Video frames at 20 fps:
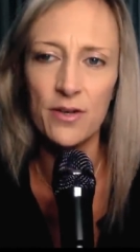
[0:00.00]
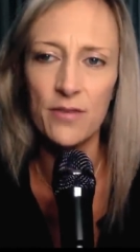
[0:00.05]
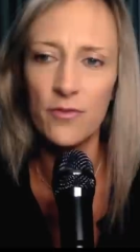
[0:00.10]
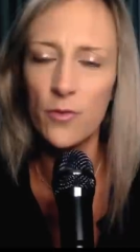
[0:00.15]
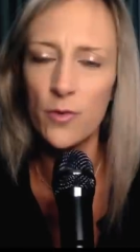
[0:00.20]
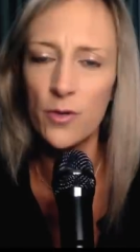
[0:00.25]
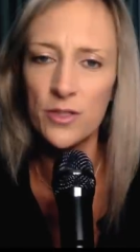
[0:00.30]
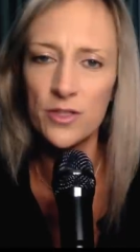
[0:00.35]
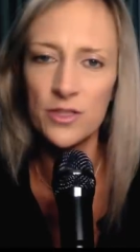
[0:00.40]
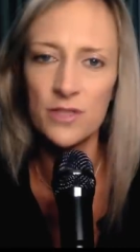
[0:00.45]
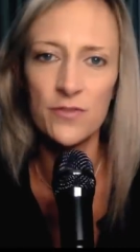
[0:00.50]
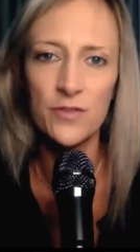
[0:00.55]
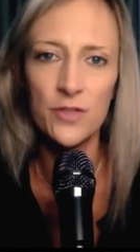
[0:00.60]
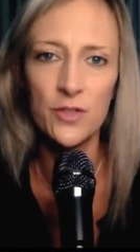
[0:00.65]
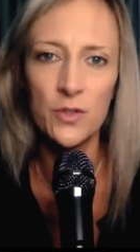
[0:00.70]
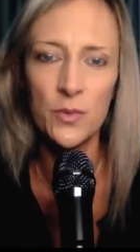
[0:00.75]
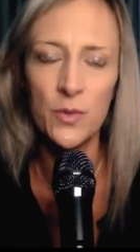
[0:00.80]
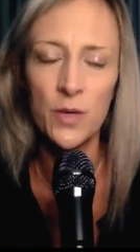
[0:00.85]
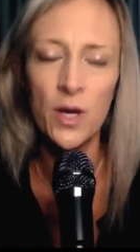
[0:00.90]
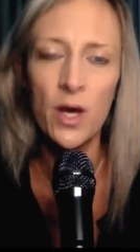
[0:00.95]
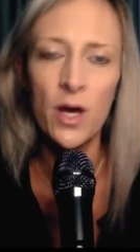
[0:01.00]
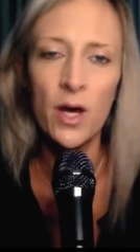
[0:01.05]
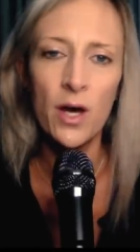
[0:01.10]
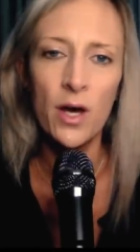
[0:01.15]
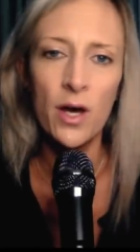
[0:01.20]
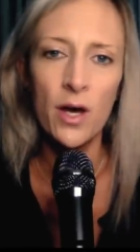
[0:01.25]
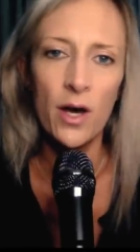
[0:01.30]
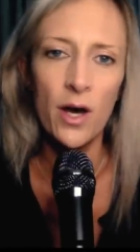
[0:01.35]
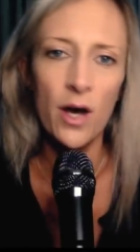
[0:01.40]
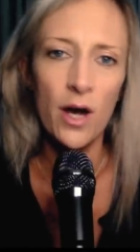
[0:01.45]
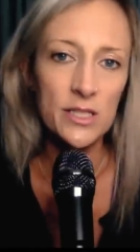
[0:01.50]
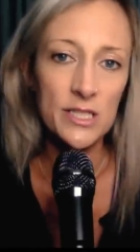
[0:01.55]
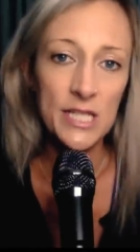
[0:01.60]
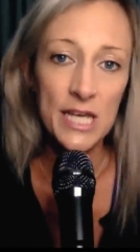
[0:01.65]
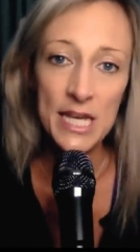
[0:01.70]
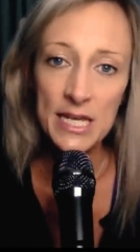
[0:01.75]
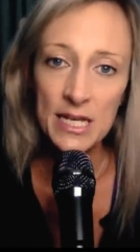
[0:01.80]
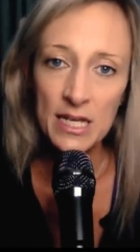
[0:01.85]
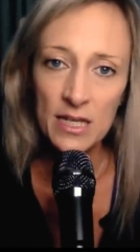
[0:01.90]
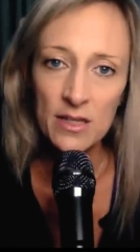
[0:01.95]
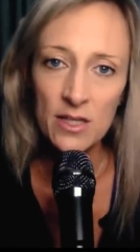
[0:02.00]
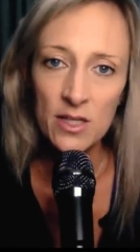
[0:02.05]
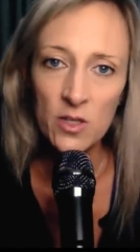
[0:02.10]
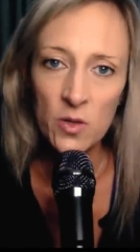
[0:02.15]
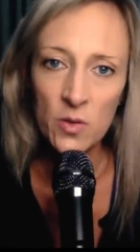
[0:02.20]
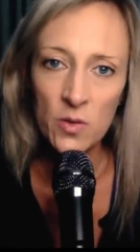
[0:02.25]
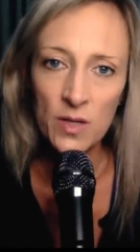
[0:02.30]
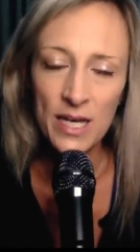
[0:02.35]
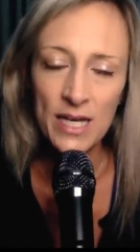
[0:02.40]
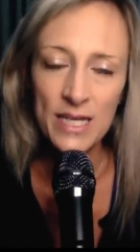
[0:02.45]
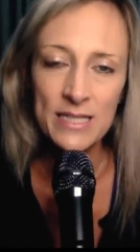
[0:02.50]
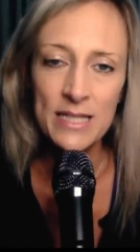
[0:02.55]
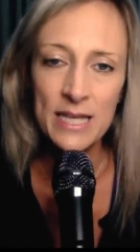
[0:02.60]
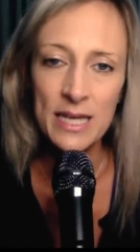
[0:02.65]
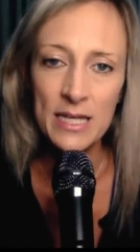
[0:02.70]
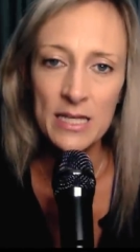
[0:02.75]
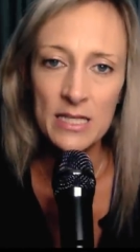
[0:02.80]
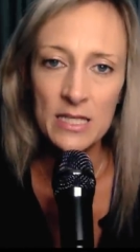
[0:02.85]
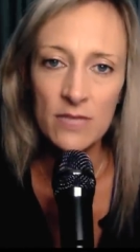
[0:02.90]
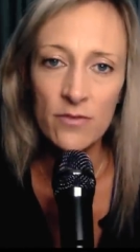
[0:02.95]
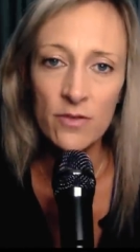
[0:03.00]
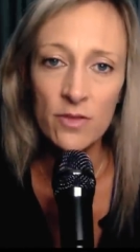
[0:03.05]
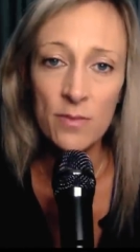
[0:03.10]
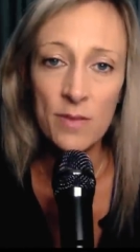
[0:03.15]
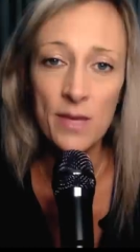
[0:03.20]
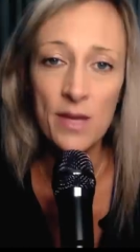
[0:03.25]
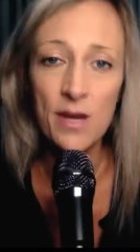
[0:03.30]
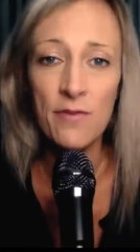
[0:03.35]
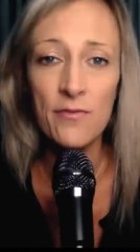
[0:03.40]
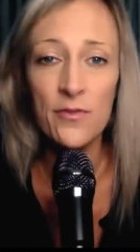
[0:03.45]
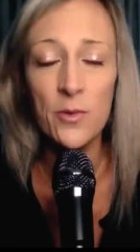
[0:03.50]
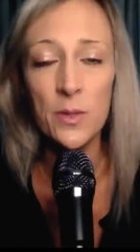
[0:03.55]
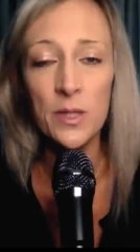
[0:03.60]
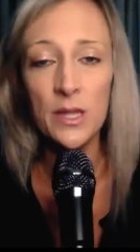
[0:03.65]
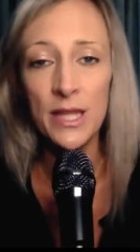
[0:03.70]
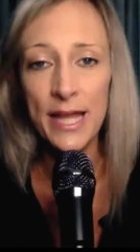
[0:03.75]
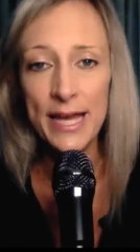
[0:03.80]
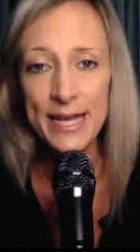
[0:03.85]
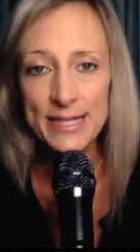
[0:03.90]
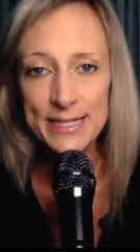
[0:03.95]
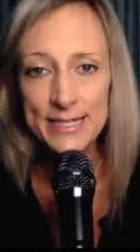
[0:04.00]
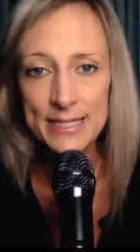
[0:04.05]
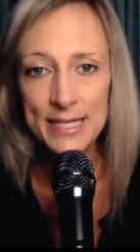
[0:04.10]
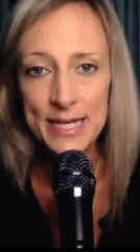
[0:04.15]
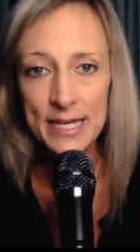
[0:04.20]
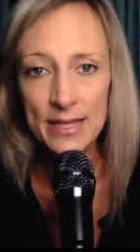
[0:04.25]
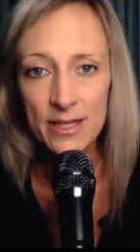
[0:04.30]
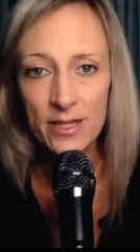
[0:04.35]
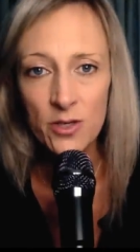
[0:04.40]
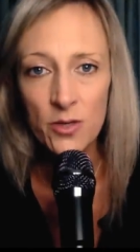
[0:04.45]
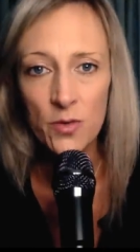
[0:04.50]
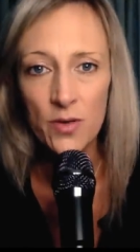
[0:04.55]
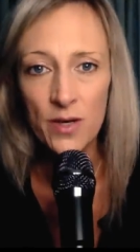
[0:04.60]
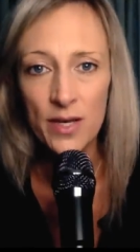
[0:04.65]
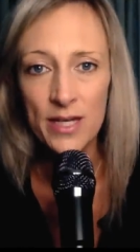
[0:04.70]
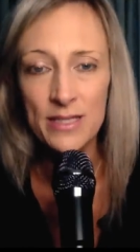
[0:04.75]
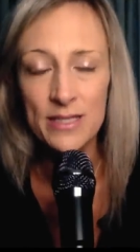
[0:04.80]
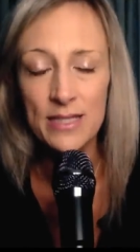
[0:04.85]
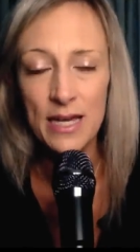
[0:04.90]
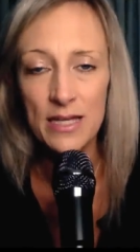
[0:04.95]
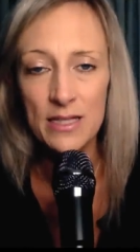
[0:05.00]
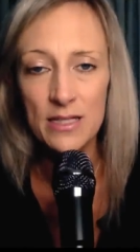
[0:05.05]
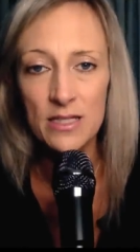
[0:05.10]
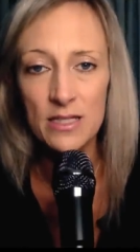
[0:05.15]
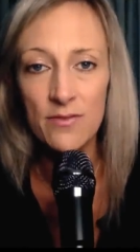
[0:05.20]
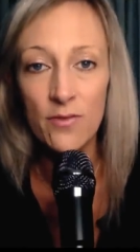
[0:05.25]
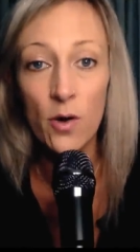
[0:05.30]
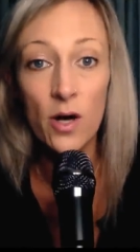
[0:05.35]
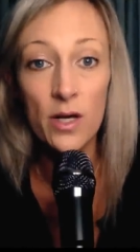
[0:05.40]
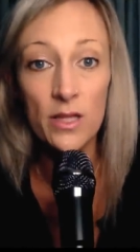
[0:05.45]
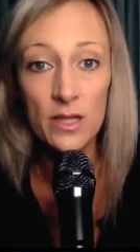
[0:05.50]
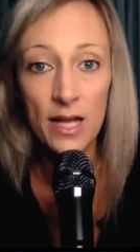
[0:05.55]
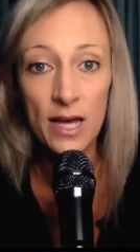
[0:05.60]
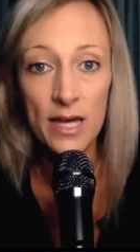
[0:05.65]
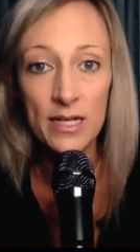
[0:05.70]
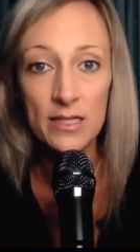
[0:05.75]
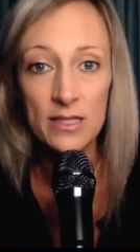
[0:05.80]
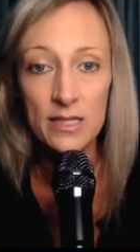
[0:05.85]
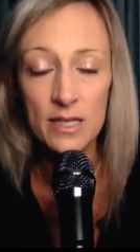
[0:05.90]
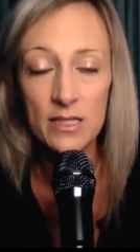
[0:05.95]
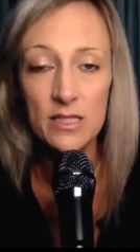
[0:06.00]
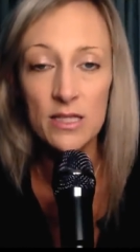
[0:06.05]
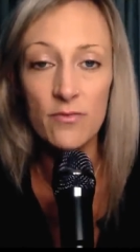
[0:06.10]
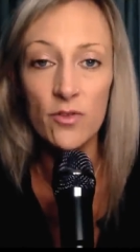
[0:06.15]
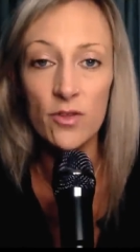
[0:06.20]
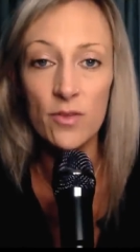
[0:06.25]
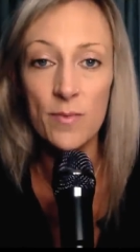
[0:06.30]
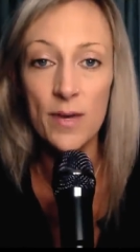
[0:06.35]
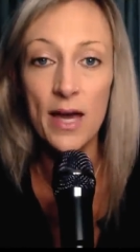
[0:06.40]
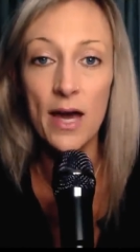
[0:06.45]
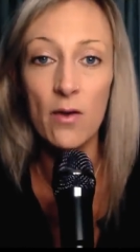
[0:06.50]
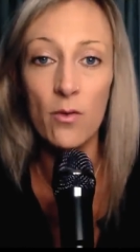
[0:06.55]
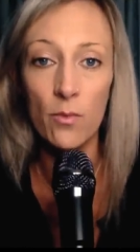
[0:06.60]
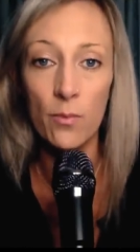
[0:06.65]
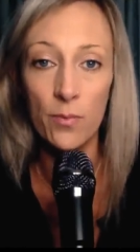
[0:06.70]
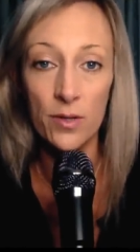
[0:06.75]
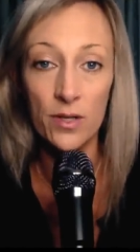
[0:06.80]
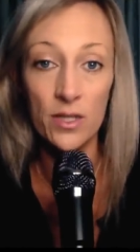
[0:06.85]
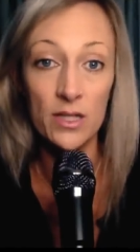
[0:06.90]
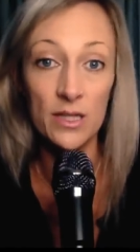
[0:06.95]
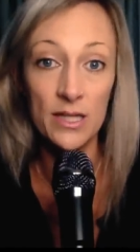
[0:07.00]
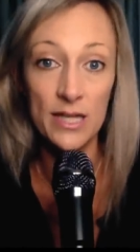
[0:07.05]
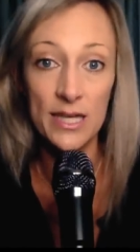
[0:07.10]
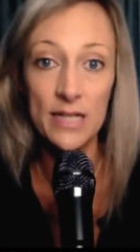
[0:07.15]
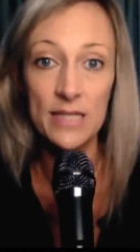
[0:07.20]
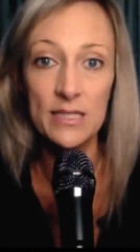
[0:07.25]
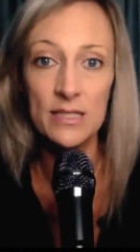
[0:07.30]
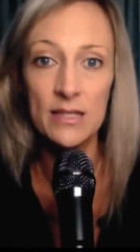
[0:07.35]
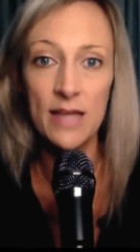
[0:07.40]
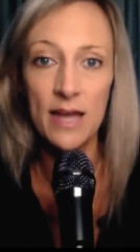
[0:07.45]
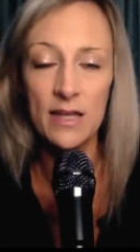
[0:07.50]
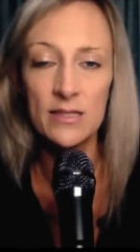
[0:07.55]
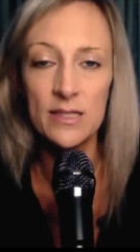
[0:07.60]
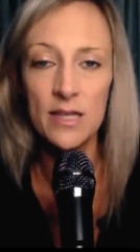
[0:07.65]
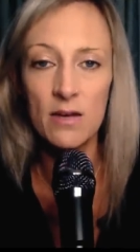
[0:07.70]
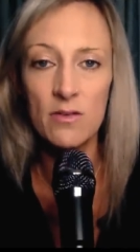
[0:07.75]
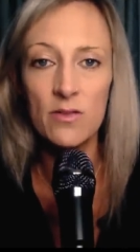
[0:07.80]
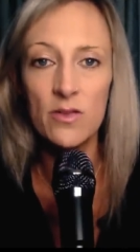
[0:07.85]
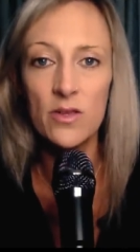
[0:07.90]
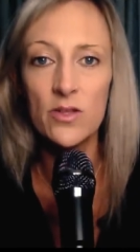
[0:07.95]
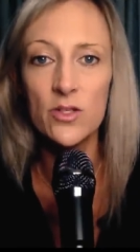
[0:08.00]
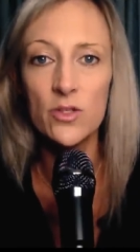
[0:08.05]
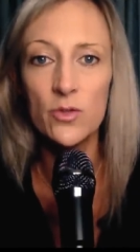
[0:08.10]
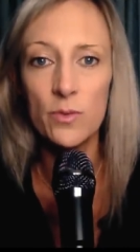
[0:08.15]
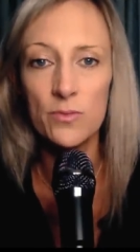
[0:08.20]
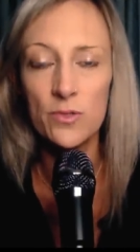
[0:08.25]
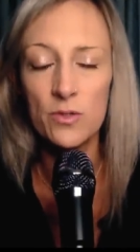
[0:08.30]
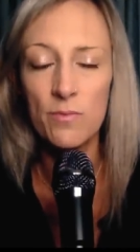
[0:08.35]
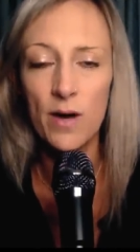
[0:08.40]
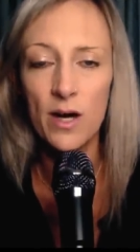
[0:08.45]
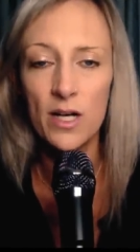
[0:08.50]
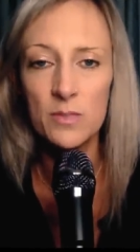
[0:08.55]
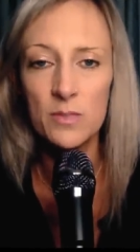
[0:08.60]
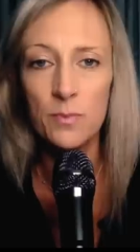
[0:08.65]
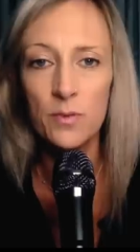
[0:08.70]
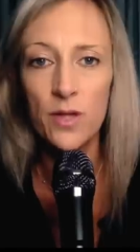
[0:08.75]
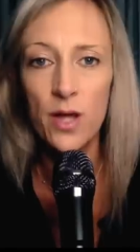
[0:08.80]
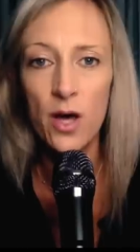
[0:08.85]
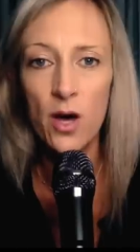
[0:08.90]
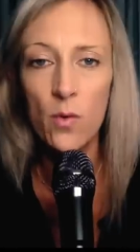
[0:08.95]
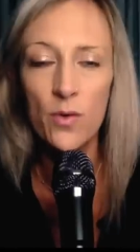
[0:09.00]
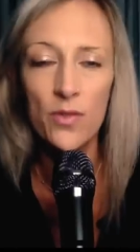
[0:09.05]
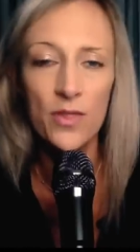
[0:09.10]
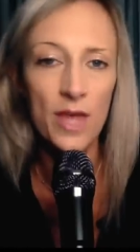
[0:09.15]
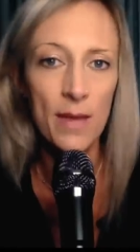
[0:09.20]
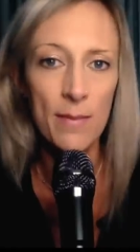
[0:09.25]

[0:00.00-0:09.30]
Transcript: And of course, if you are taking the yoga intensive with me, or if you would like to take the yoga intensive online intensive with me, I will put a link to that down in the description box below with